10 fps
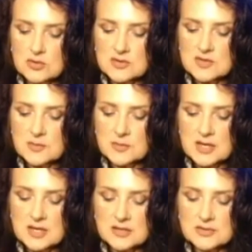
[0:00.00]
the
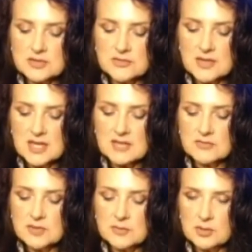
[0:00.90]
path of
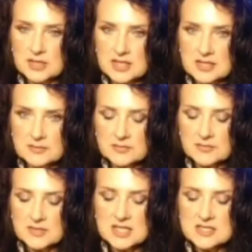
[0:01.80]
everybody
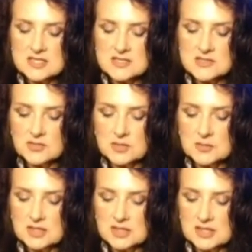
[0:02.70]

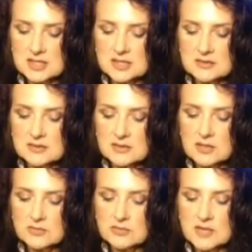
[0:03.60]
indiscriminately,
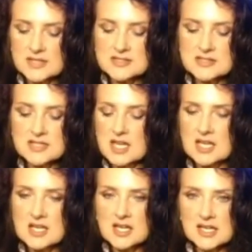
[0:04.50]
of race,
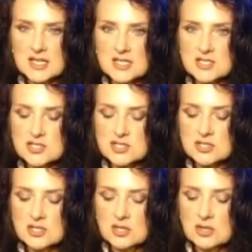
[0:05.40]
color, age,
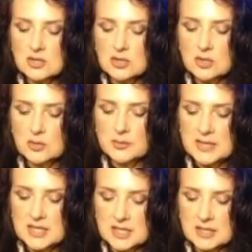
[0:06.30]
or
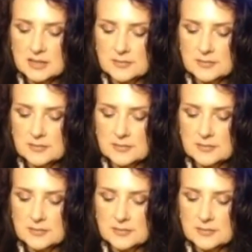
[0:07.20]
being.